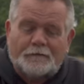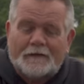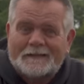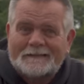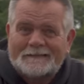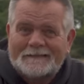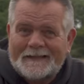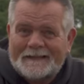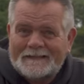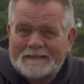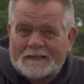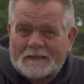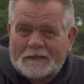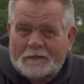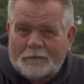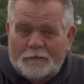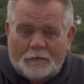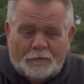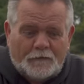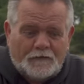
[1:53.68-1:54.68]
fantastic
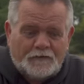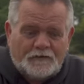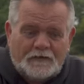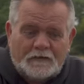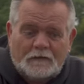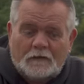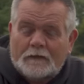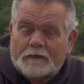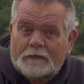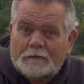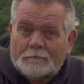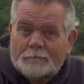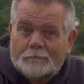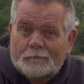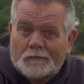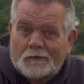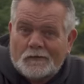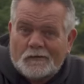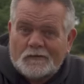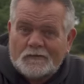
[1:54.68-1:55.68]
if you're fishing like in
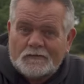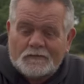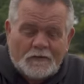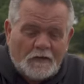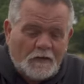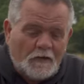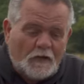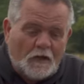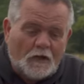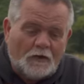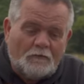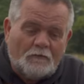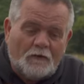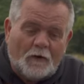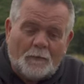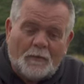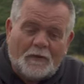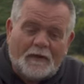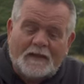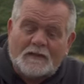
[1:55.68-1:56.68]
France and you're
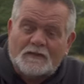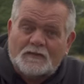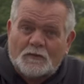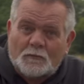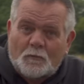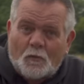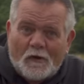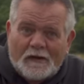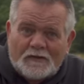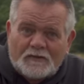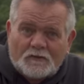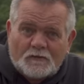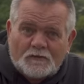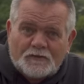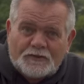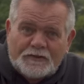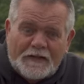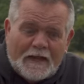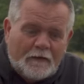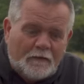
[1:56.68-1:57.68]
up against the Poisson
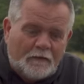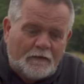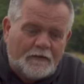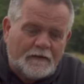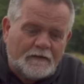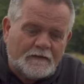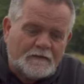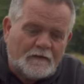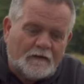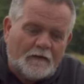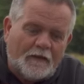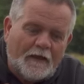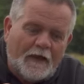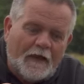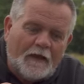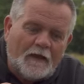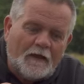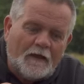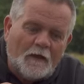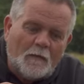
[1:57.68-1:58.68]
Chat and things like
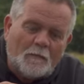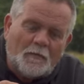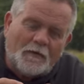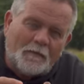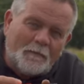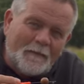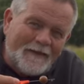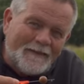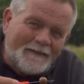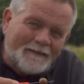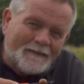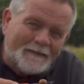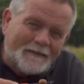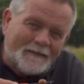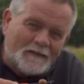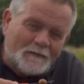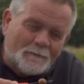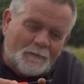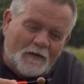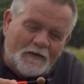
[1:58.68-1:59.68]
that. But the main thing
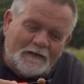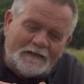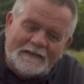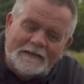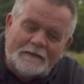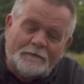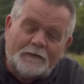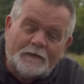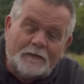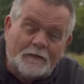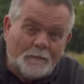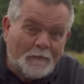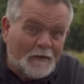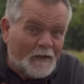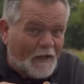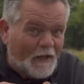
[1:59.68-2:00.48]
is by leaving them,